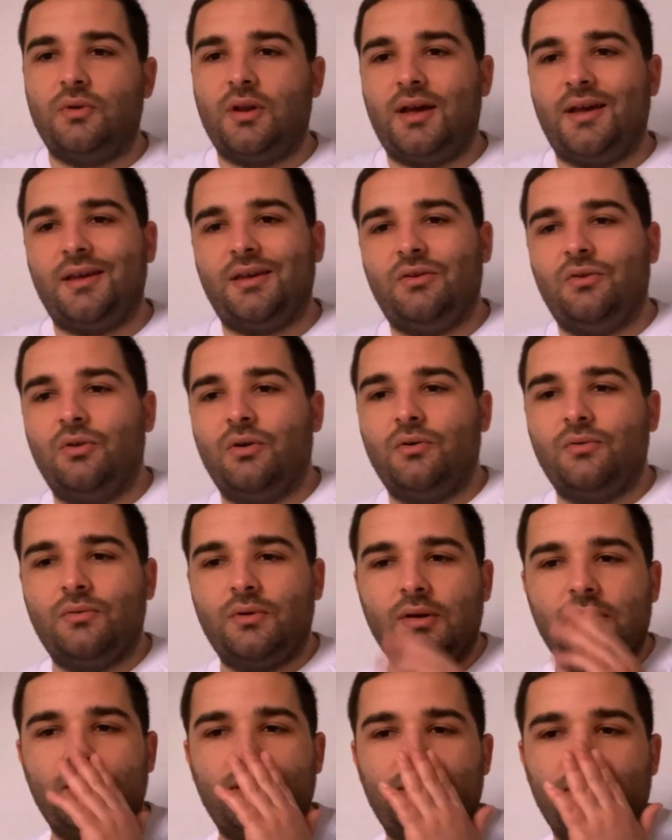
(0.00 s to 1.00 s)

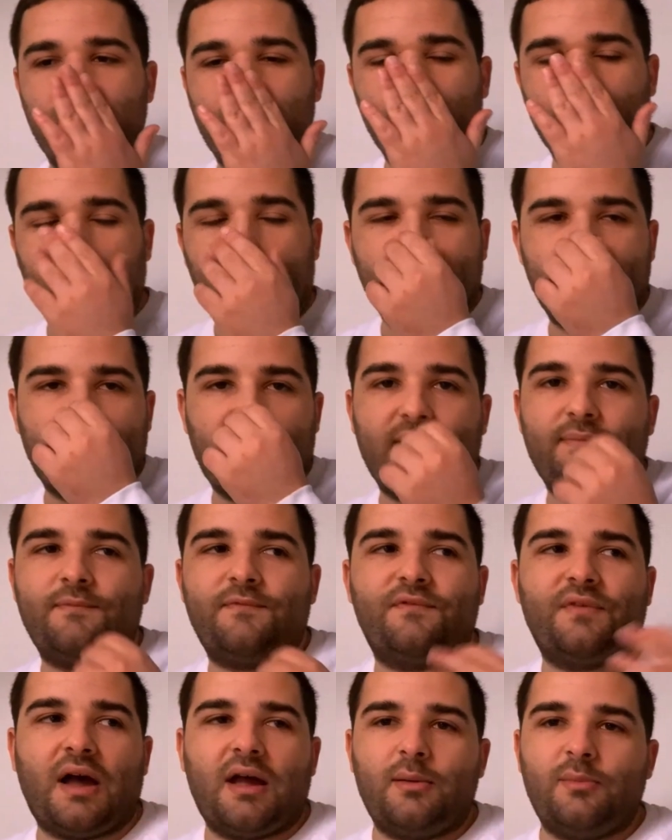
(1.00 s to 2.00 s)
You get that
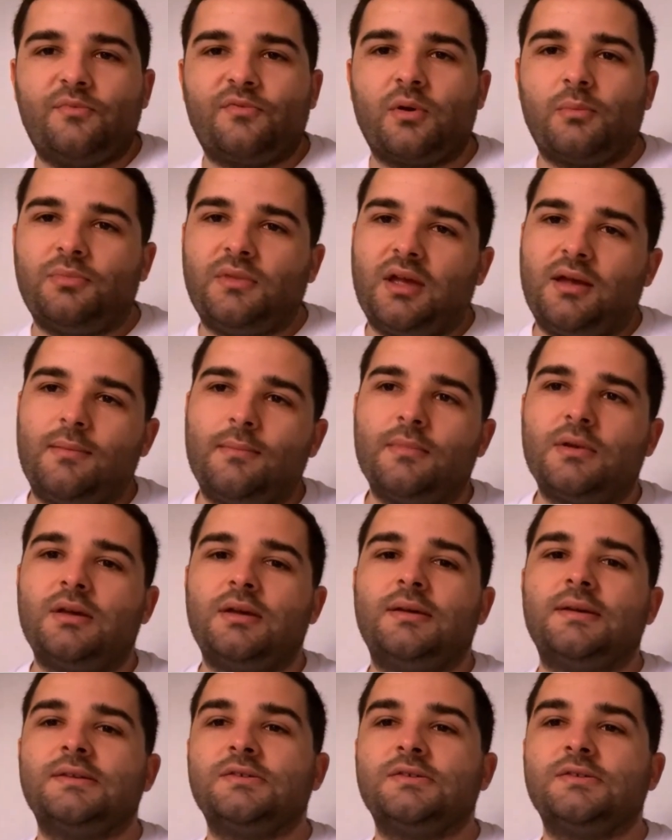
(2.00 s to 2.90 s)
vibe from them.